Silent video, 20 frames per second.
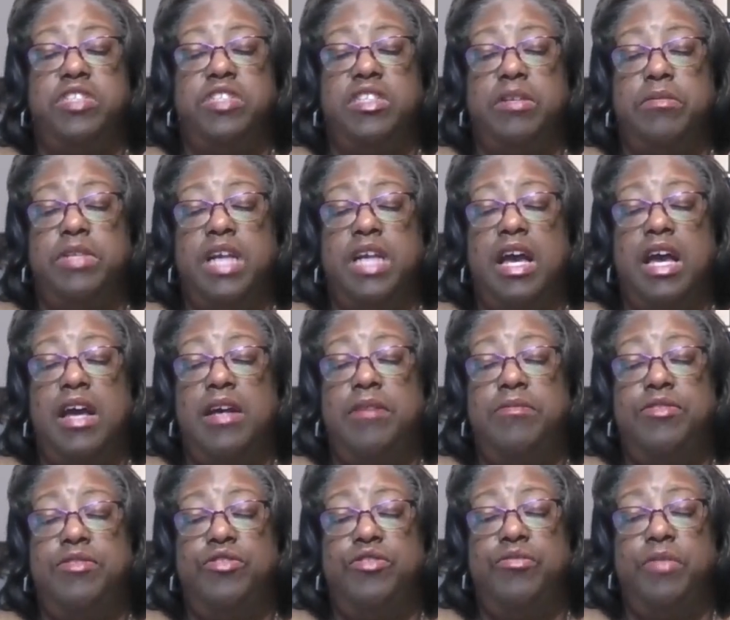
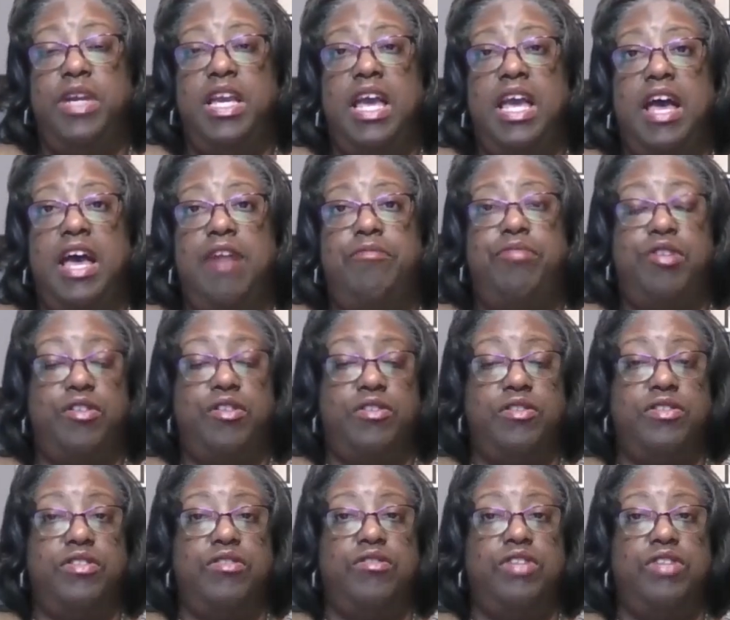Sometimes you may have
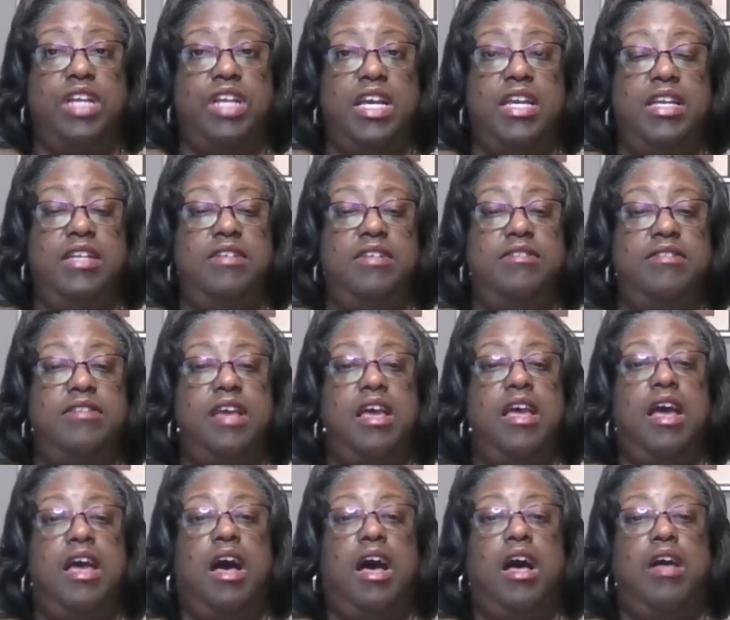personal days,
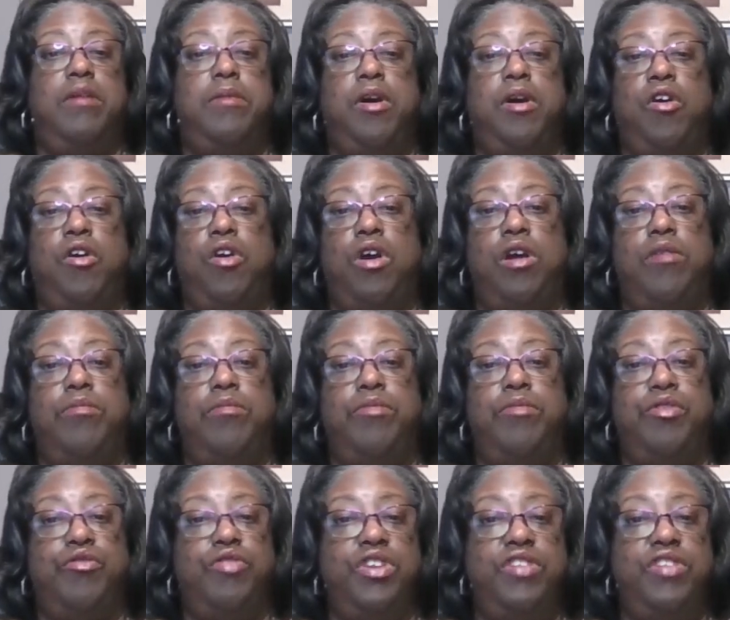or
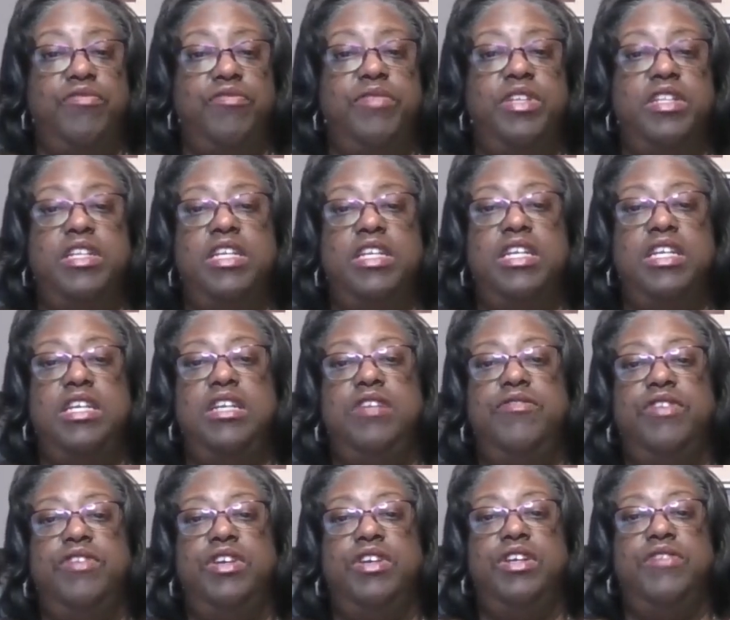bereavement
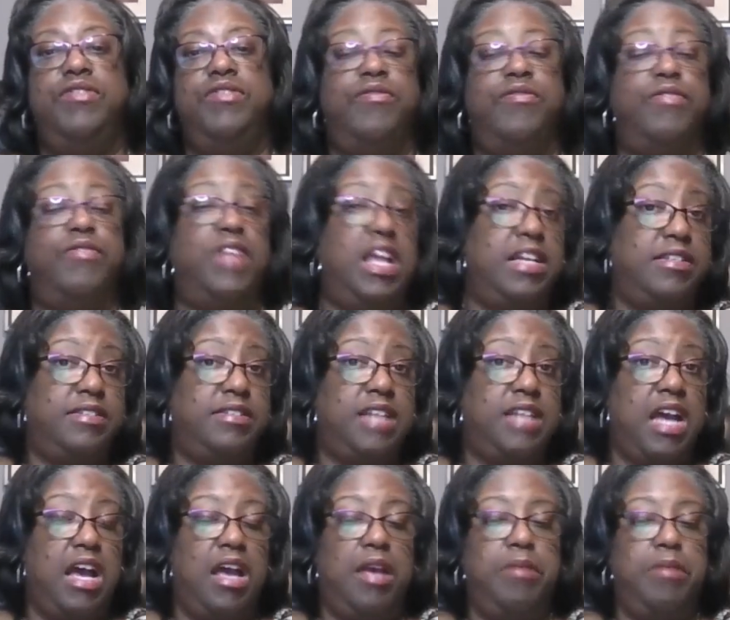leave, or even flex
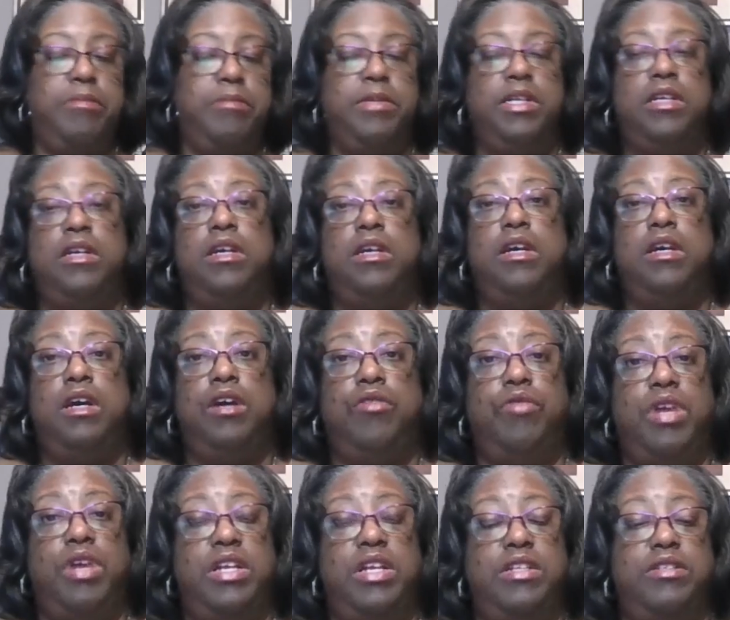time
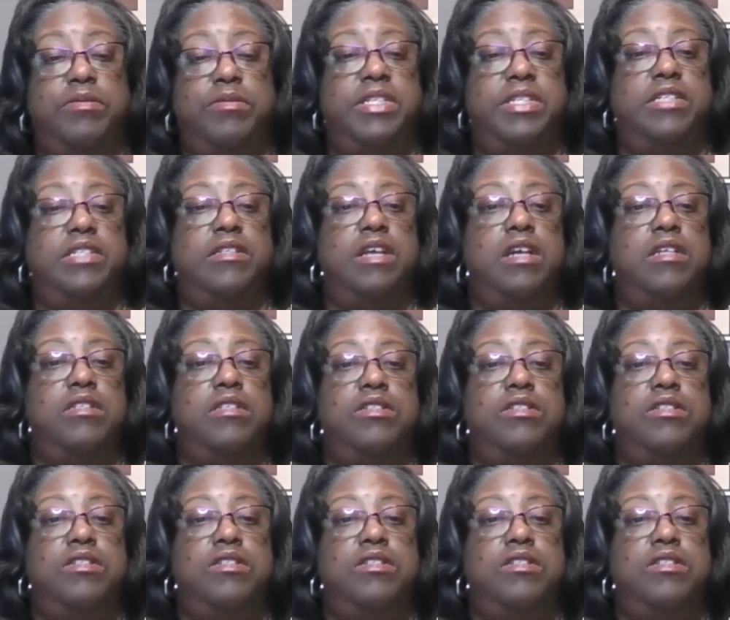arrangements.